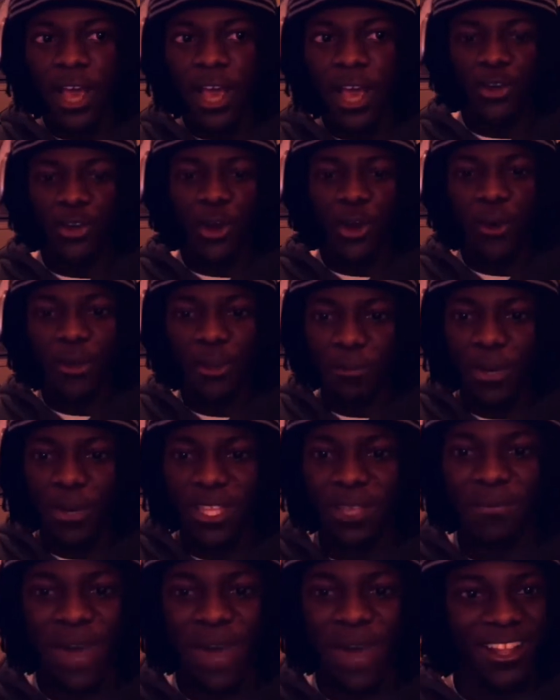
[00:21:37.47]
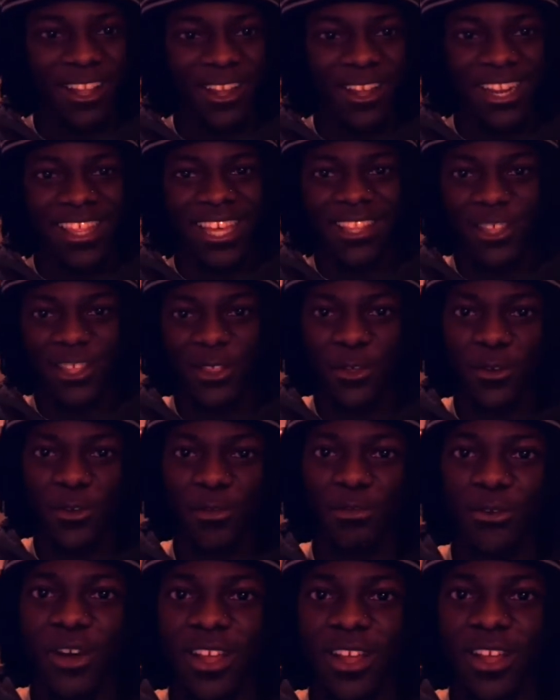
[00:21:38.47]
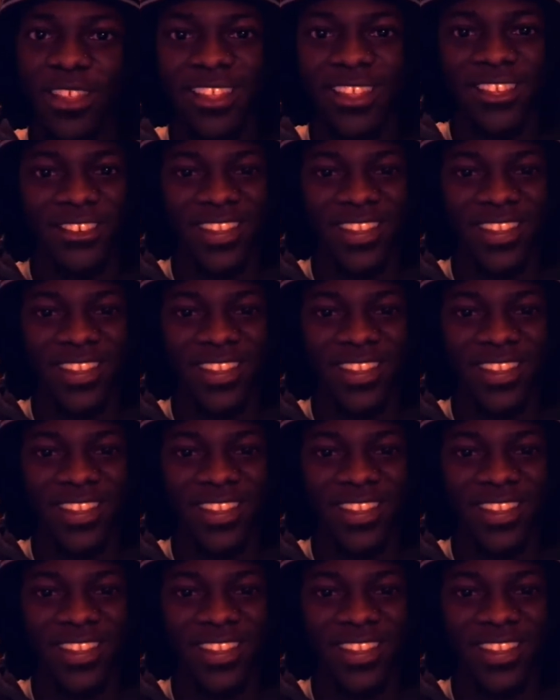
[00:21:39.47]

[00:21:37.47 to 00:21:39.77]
you go and you put the pylon, it's like this huge process,